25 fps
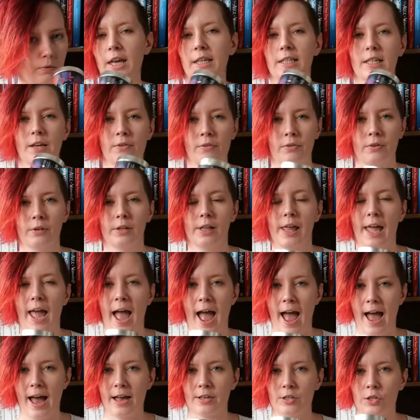It definitely
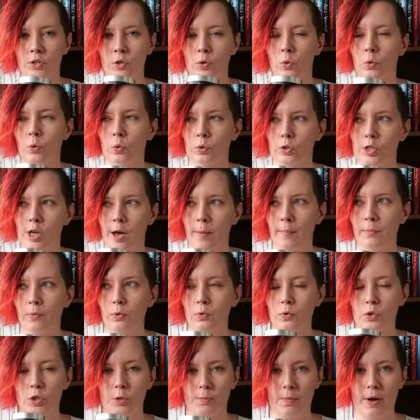has an
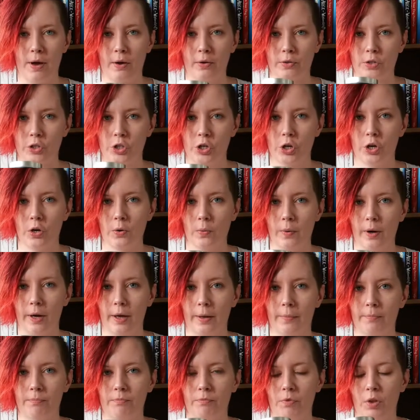autumnal smell to
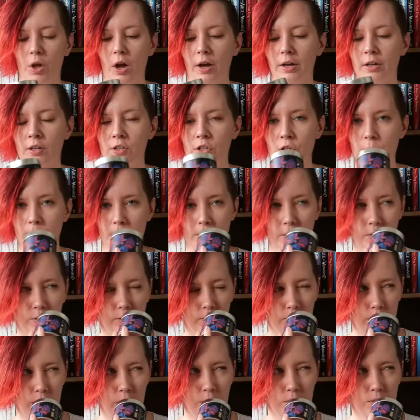it. I can smell
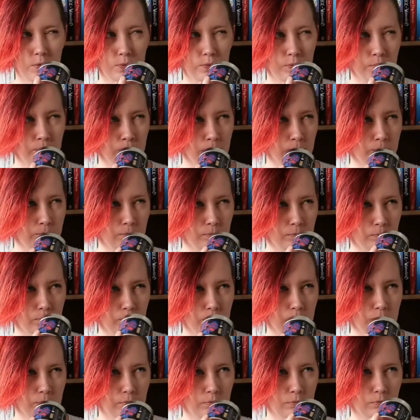clove
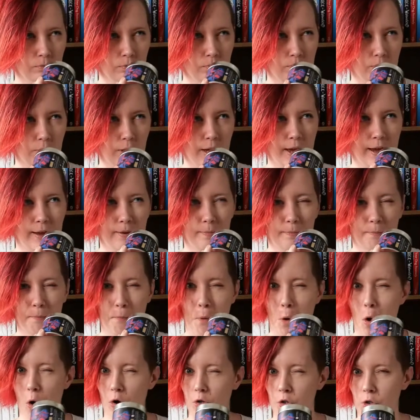and
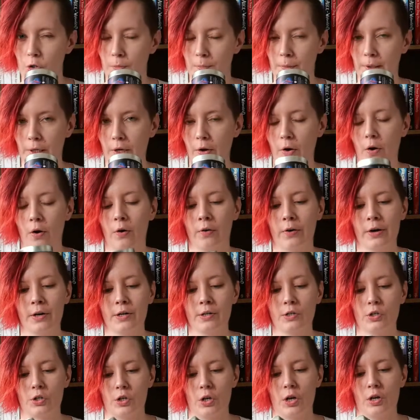possibly
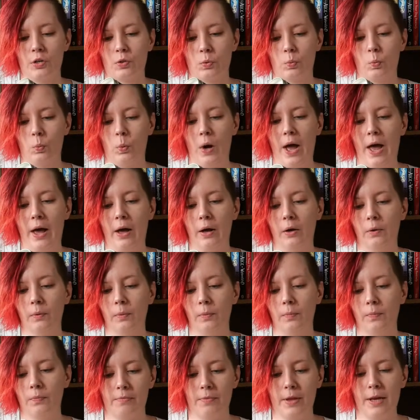orange as
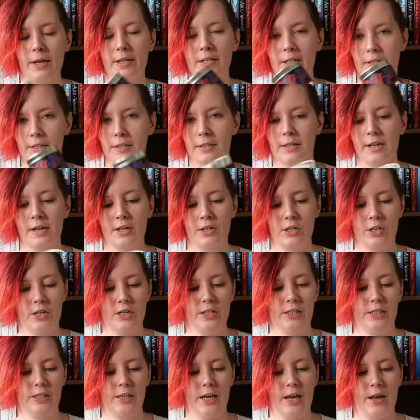well. It doesn't
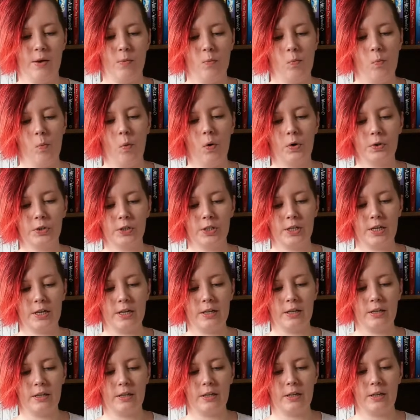actually say what
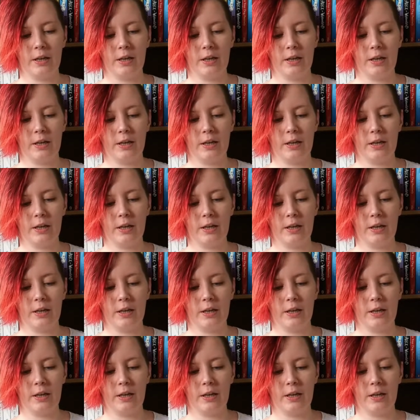it